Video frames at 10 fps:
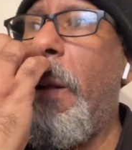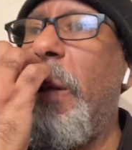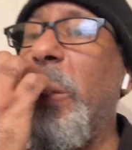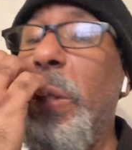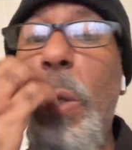
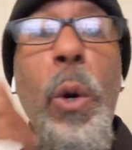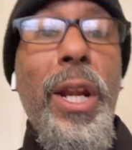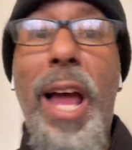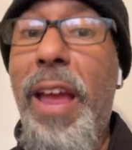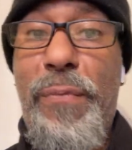So your
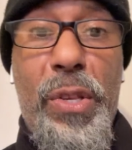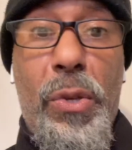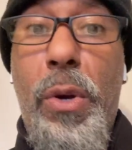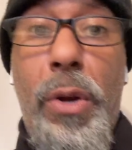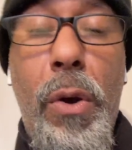life is
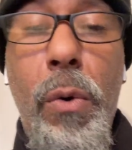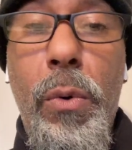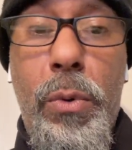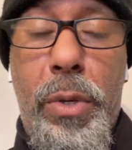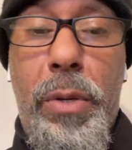on
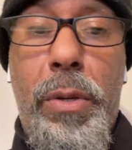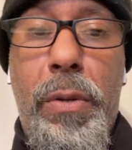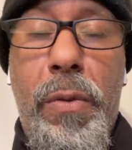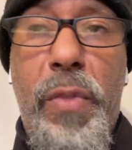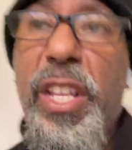hold.
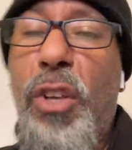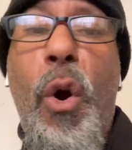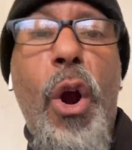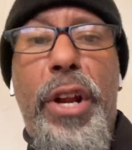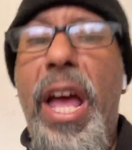It's
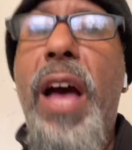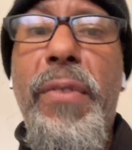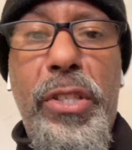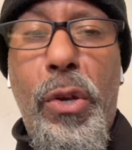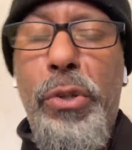hard to have
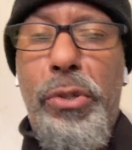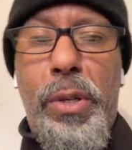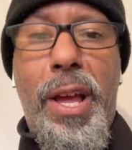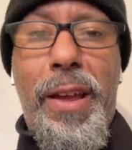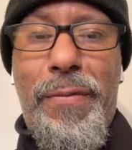a social
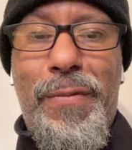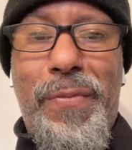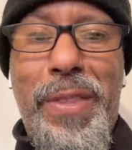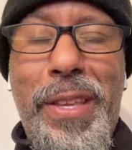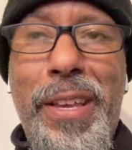life.
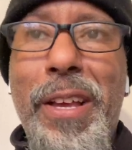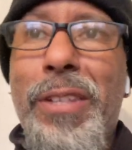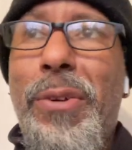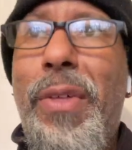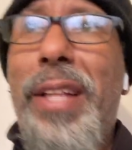
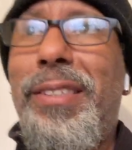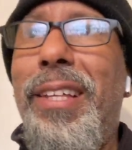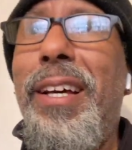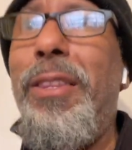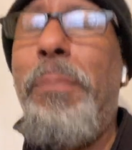So that's
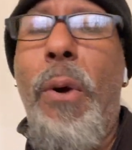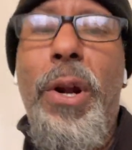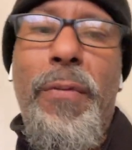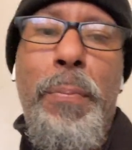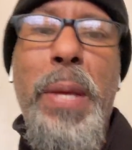the other part
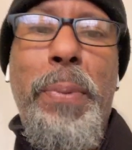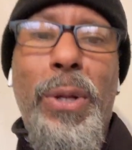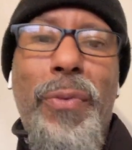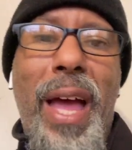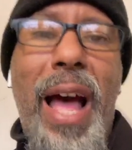of it. People
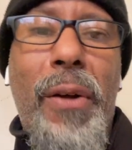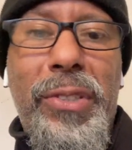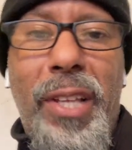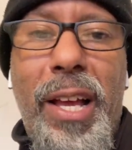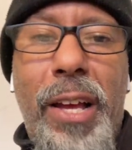on the
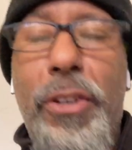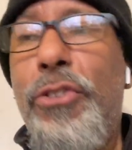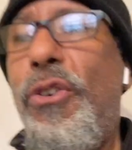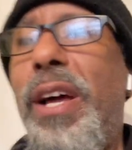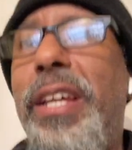outside, you're
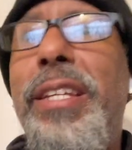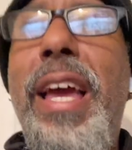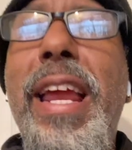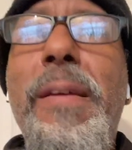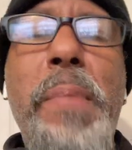trying to
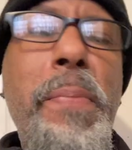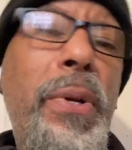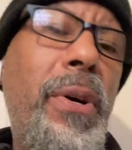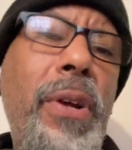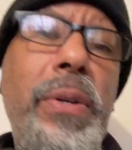date and people
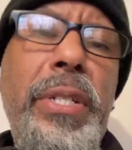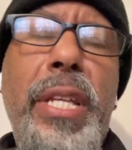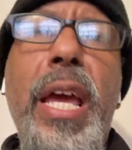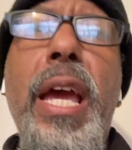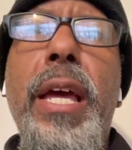don't
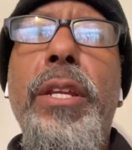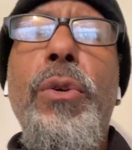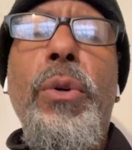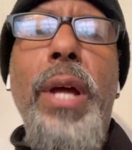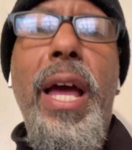understand. You
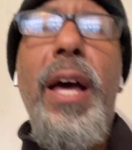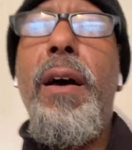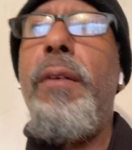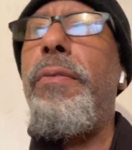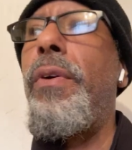don't
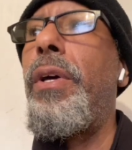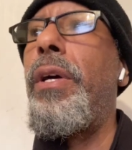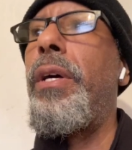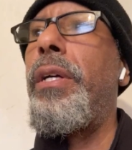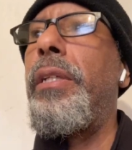have
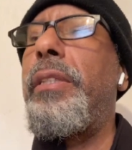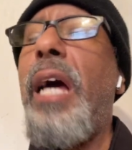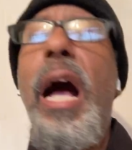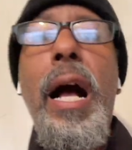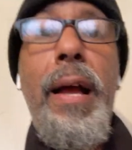
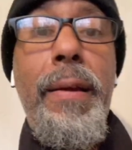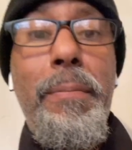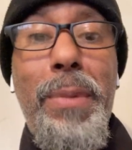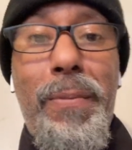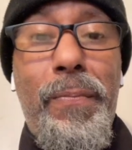time
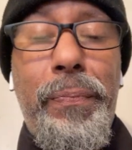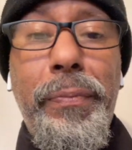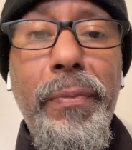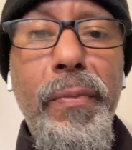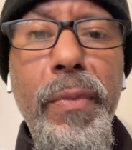
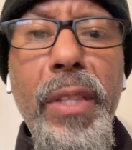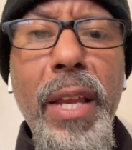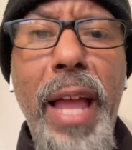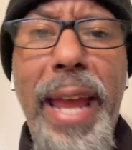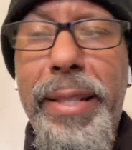
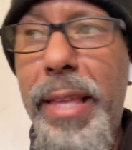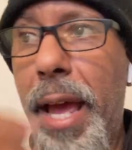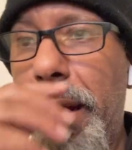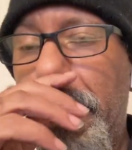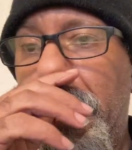like
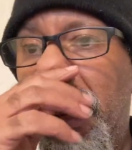that.